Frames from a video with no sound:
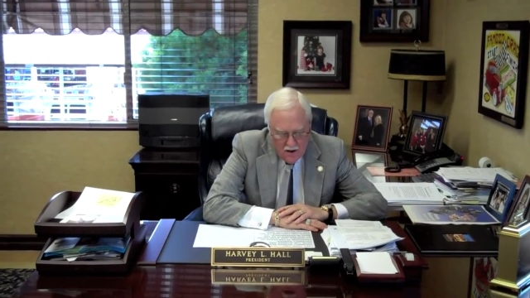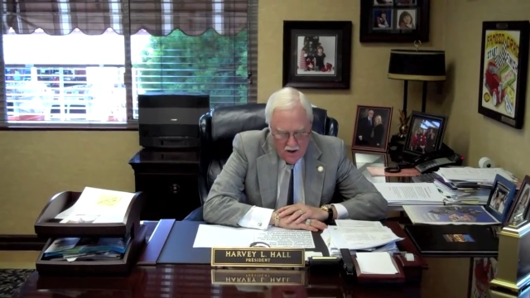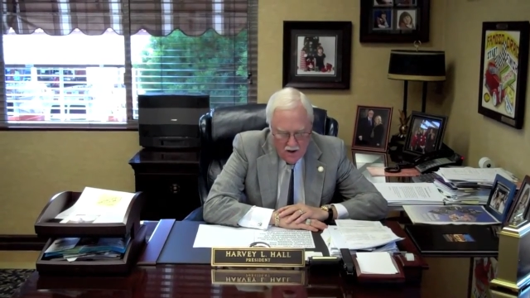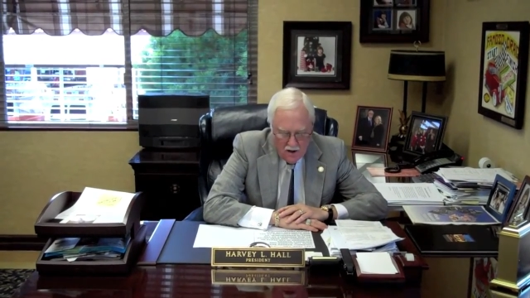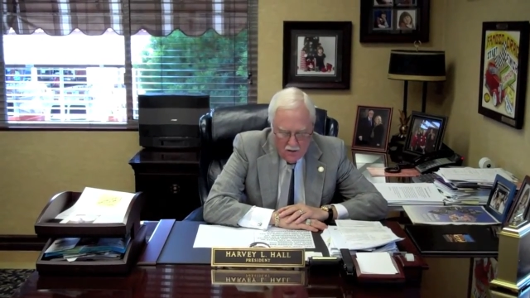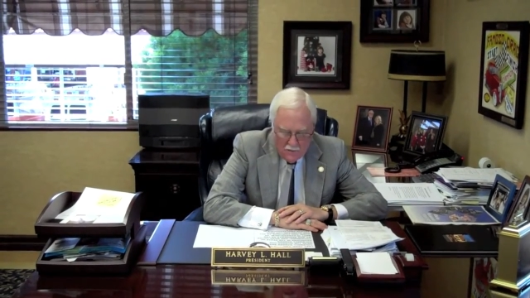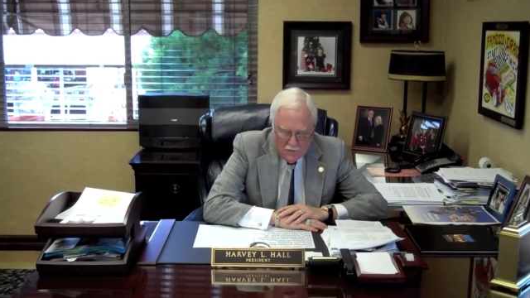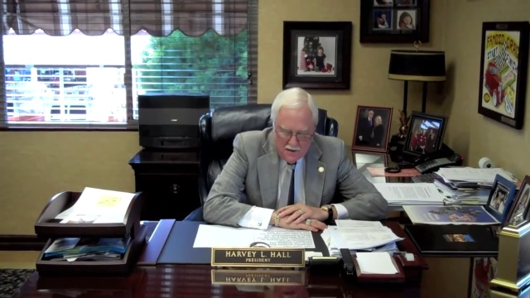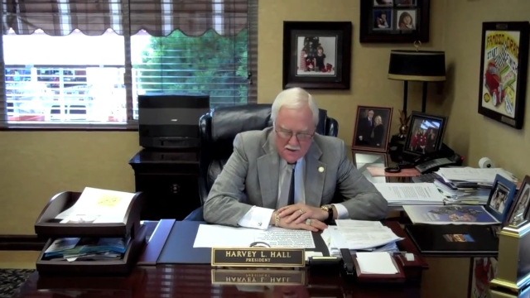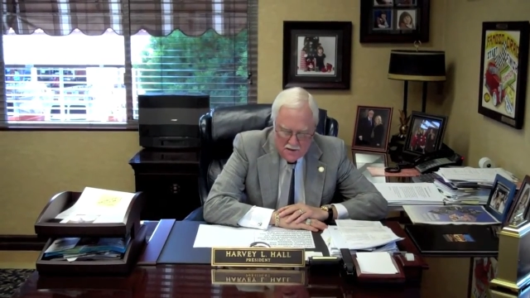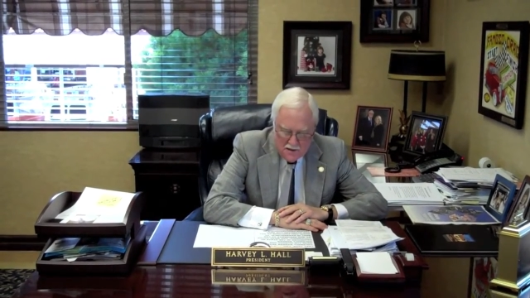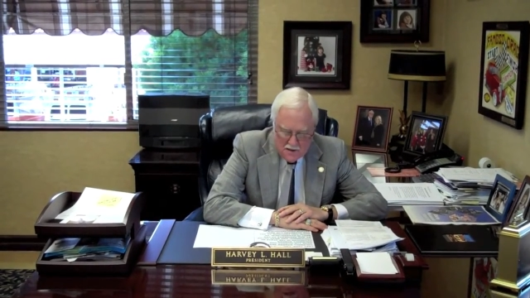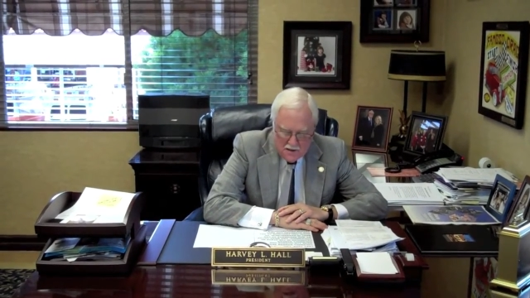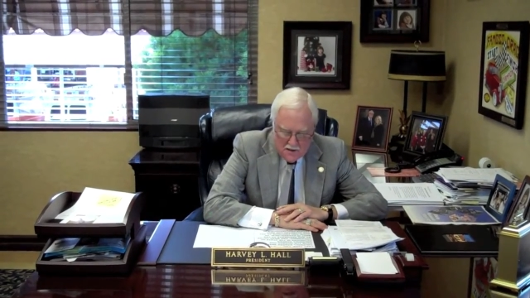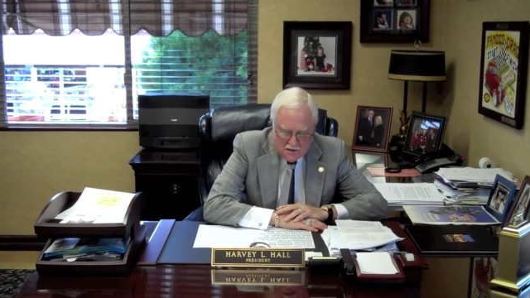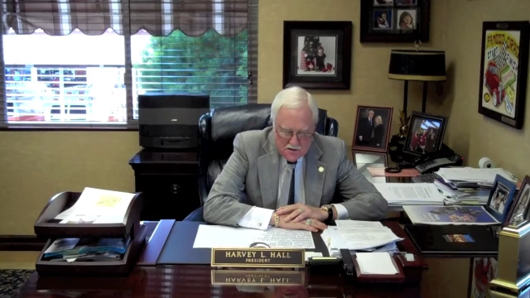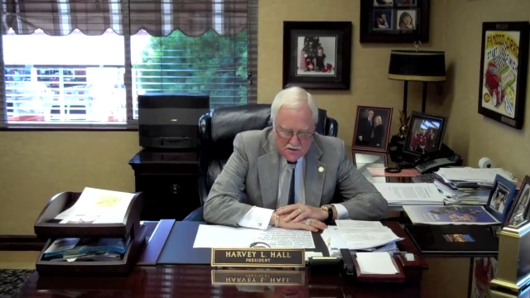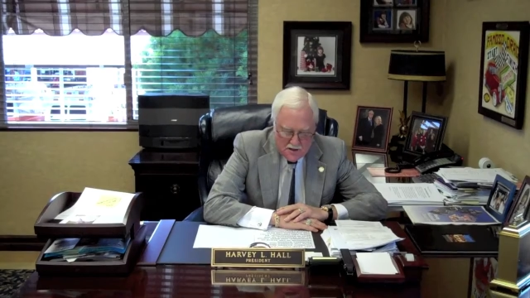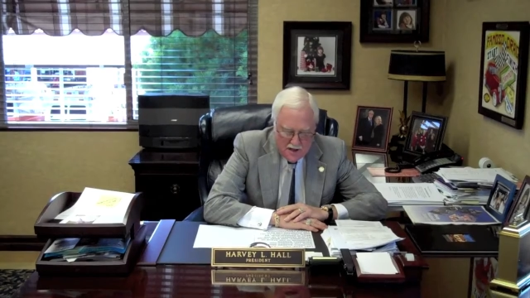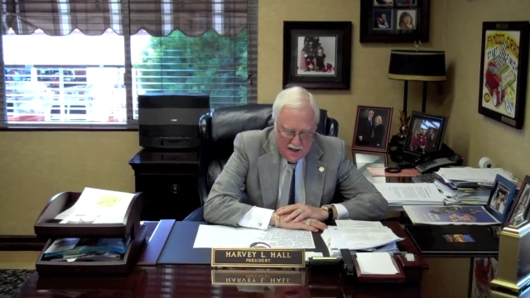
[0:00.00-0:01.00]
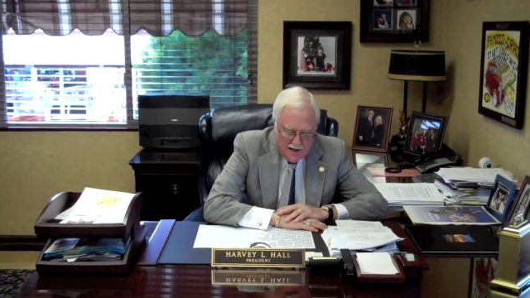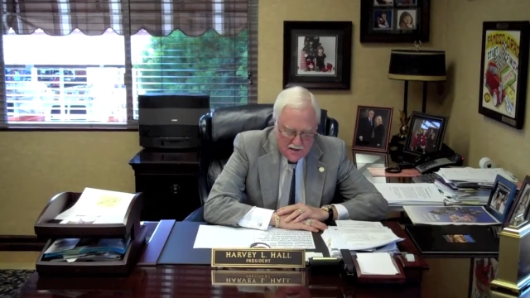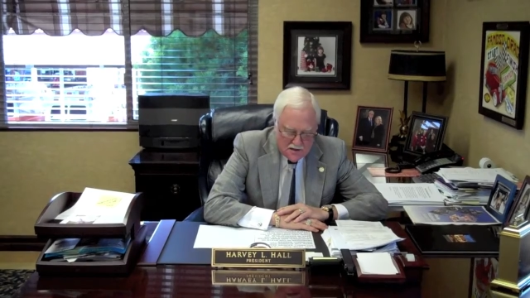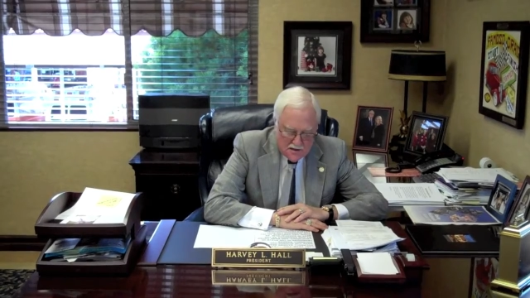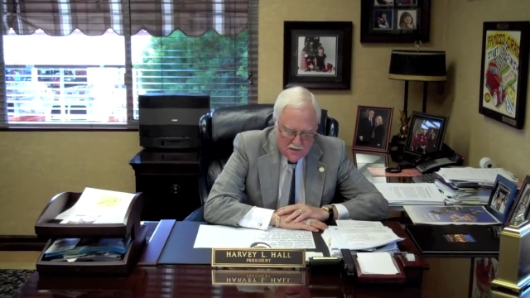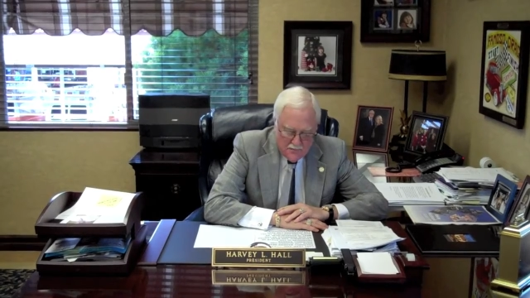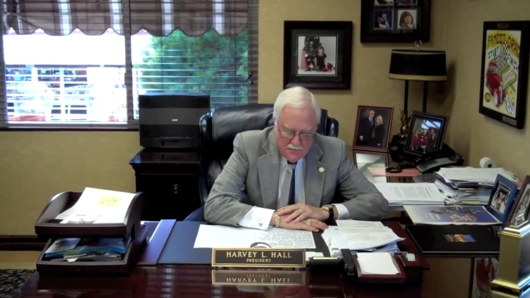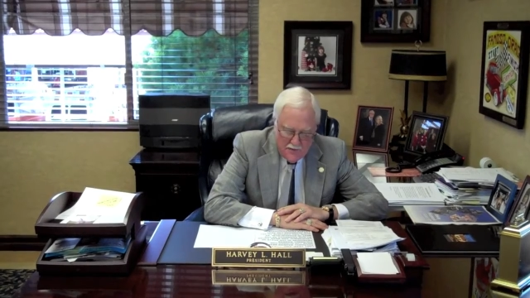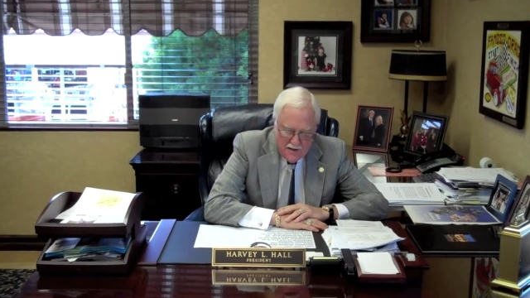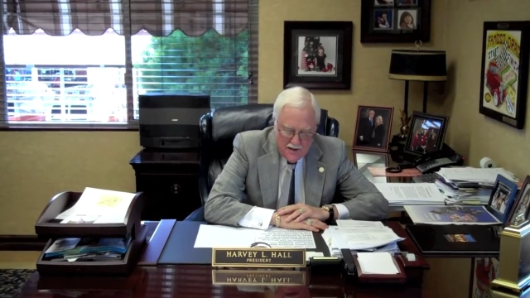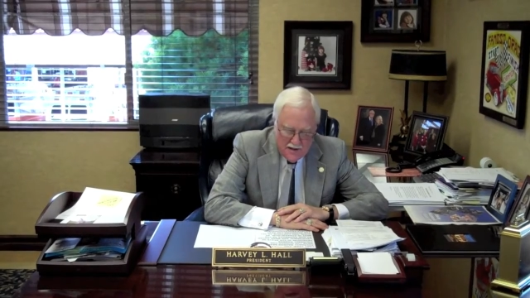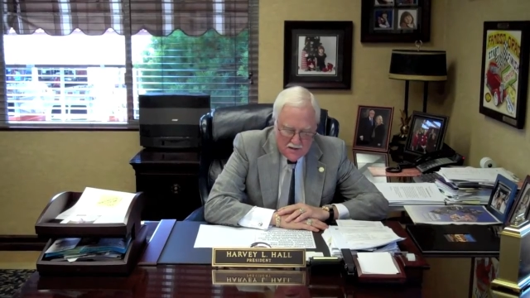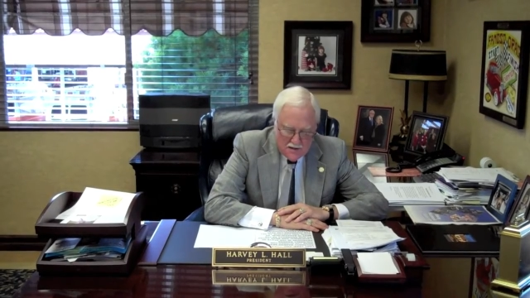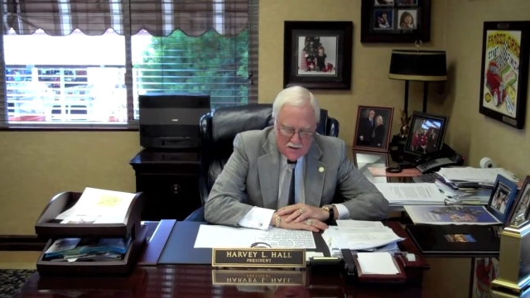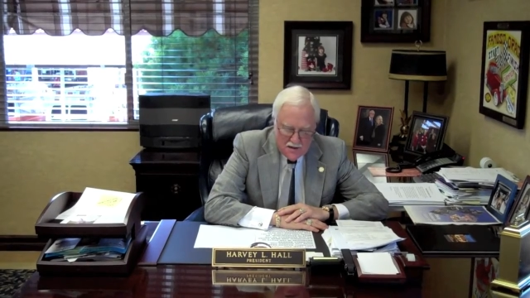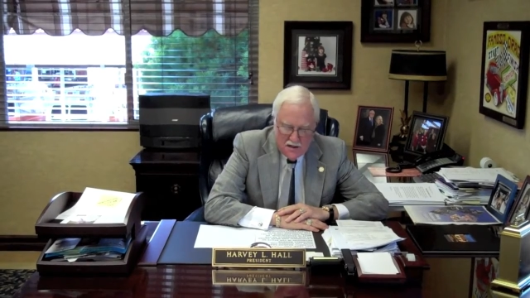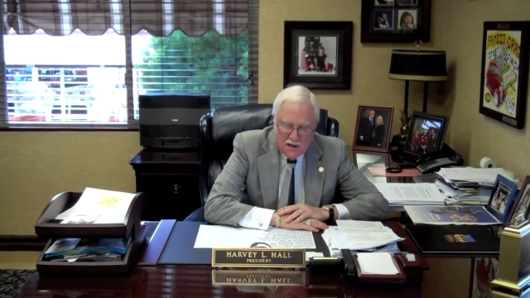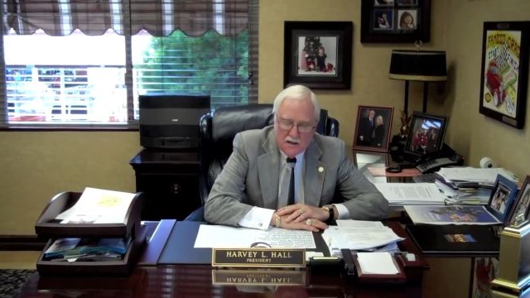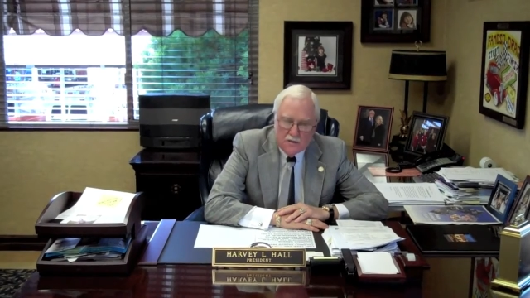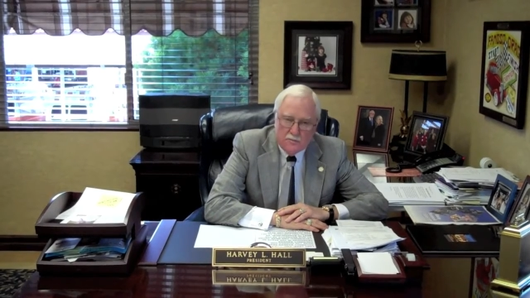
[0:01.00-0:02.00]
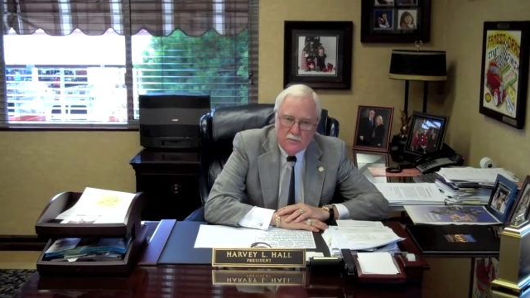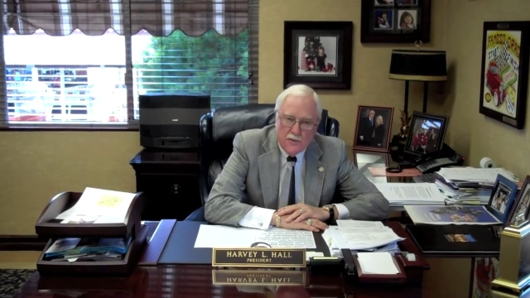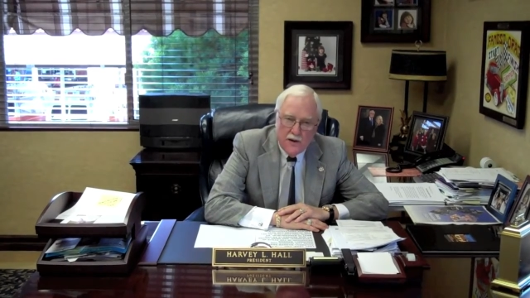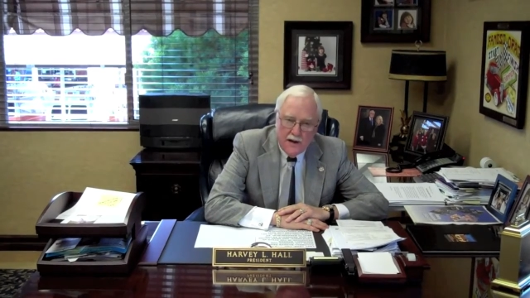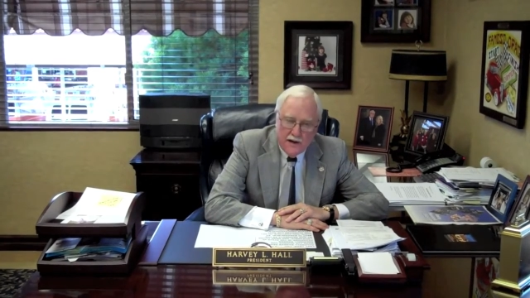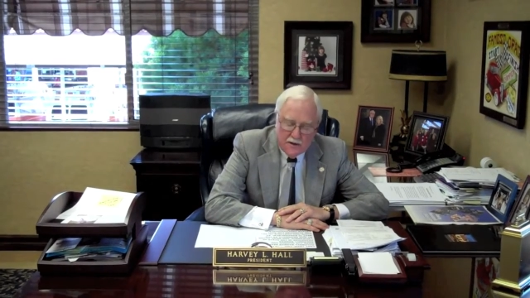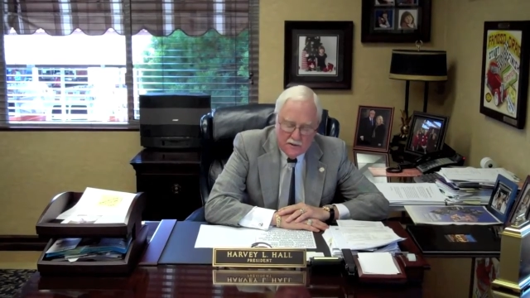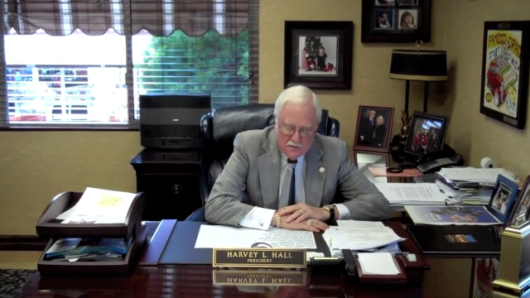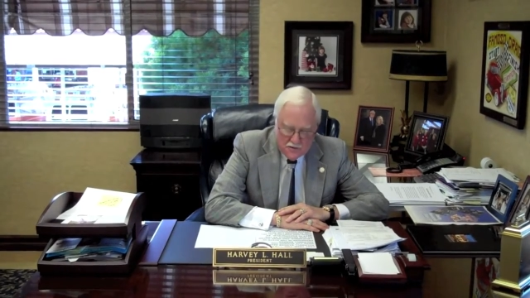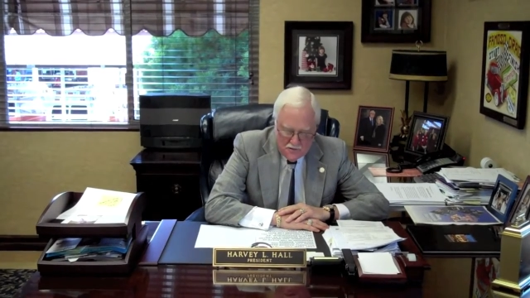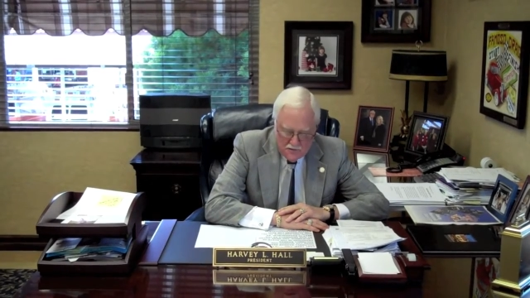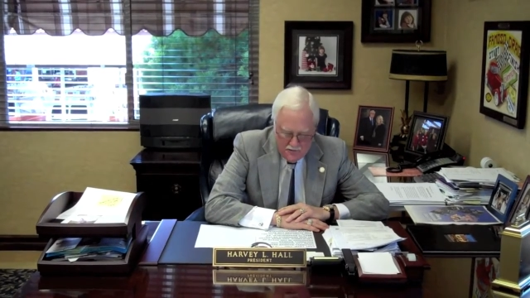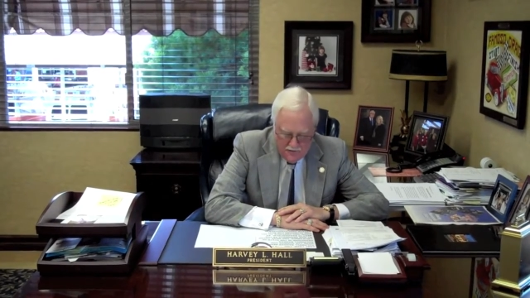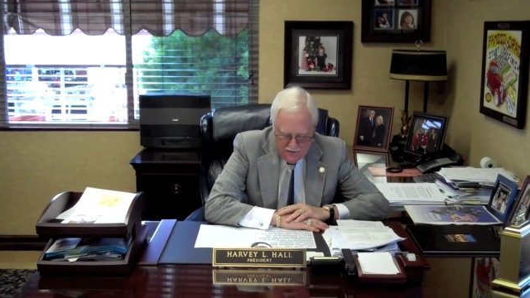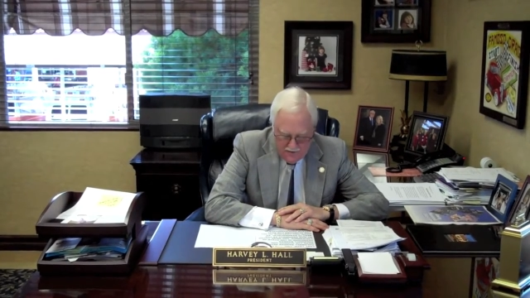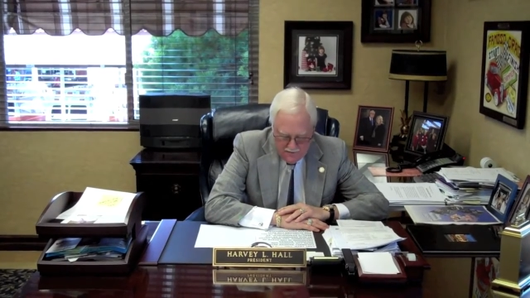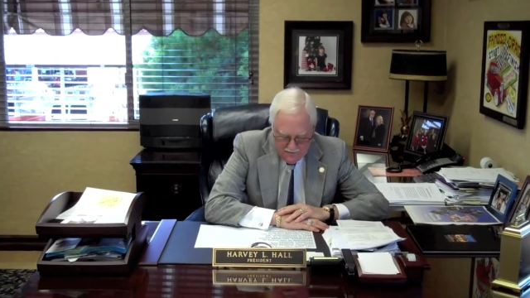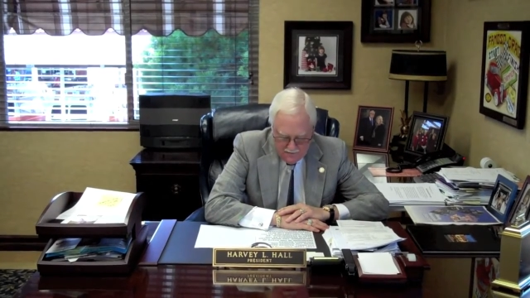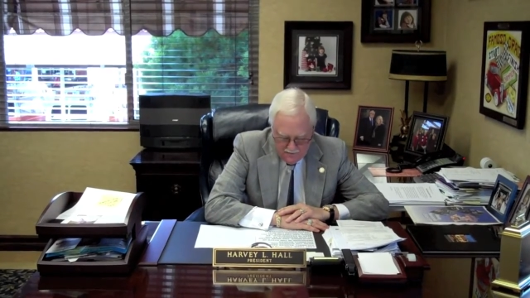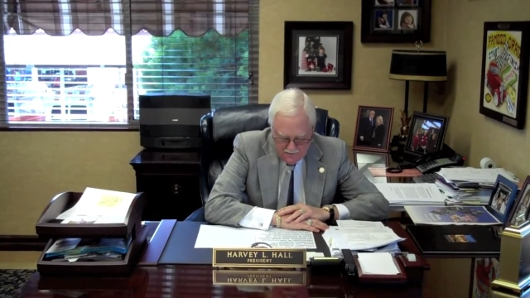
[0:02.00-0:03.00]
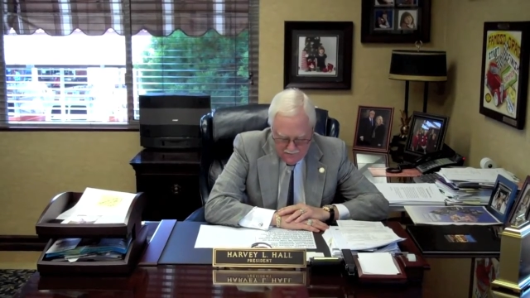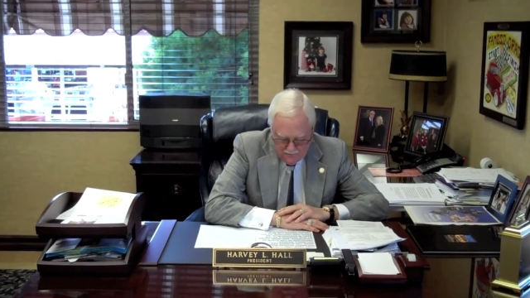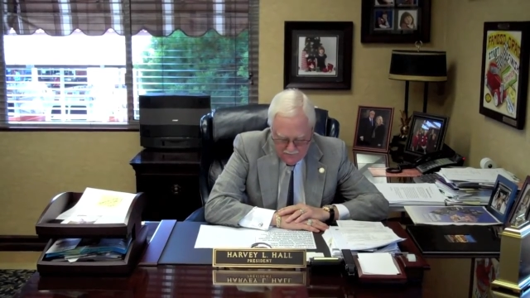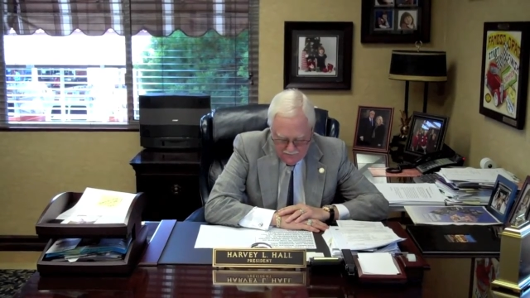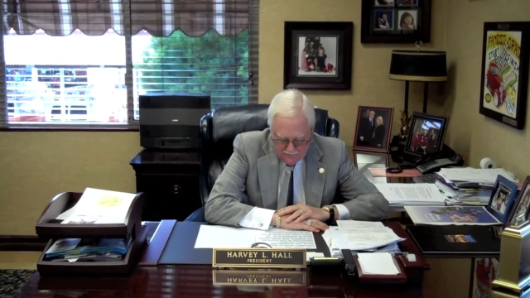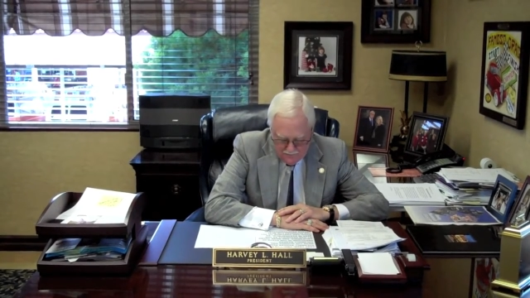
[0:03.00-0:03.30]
our residents as the best in Bakersfield.